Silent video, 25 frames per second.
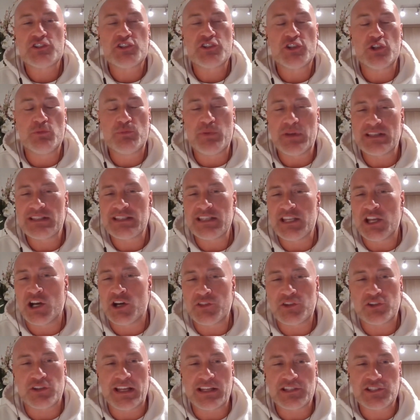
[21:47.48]
They're too
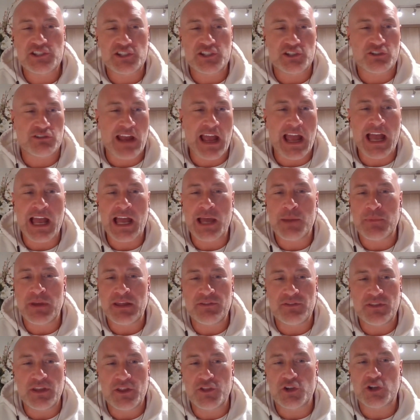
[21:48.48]
busy on their
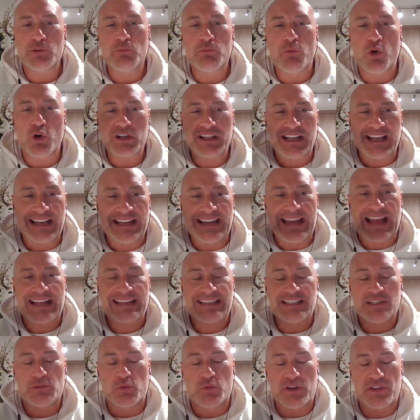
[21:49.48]
Instagram, and they're more
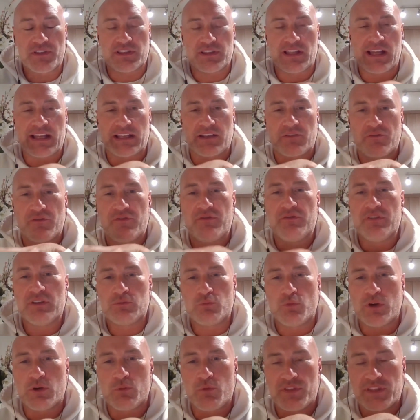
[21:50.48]
connected with
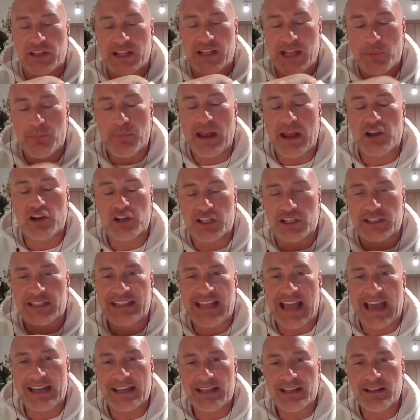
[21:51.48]
America
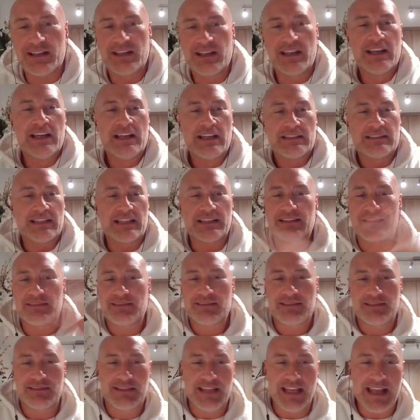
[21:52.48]
and Canada,
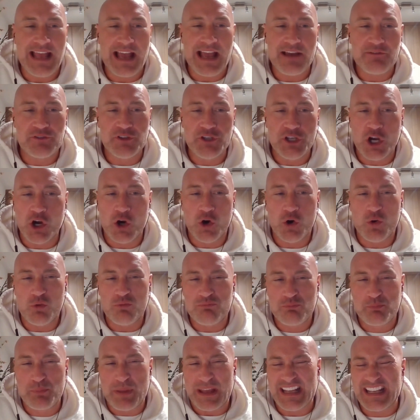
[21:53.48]
that they have
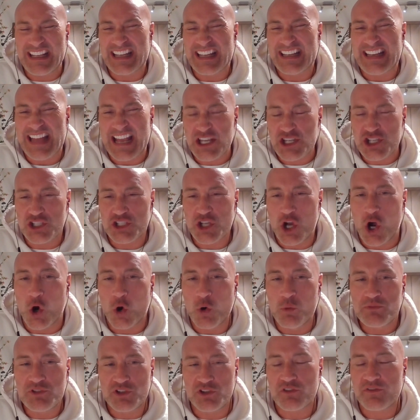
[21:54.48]
no big connection
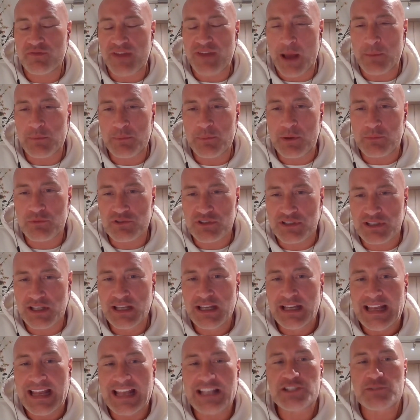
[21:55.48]
home to their family
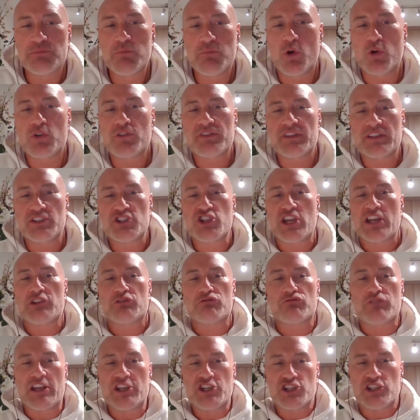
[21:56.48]
members. It's more the
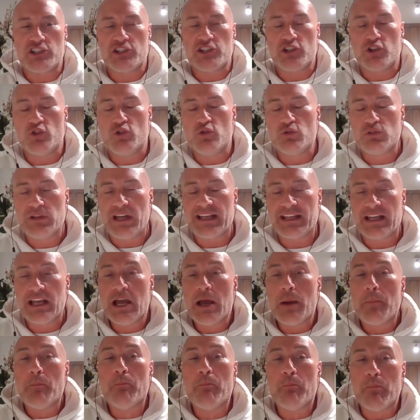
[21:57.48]
generation who
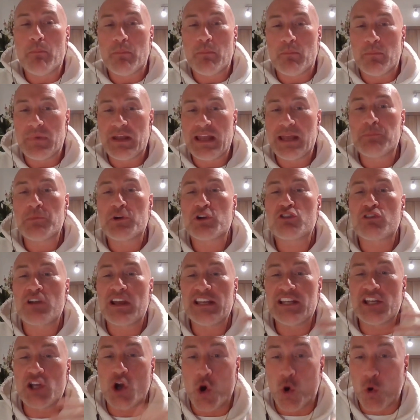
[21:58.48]

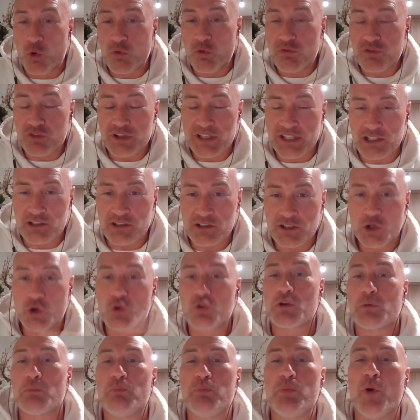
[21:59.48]
immigrated over
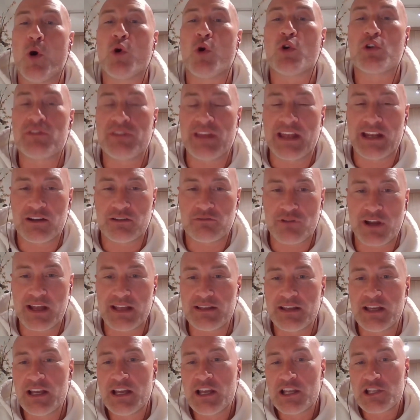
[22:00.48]
here, who were born there,
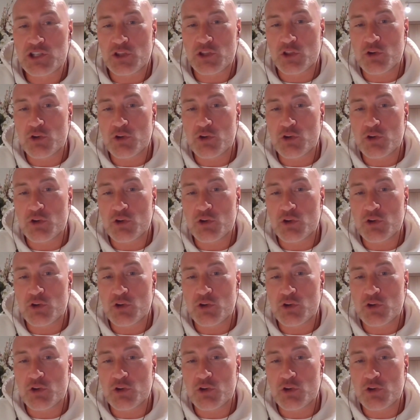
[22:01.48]
right?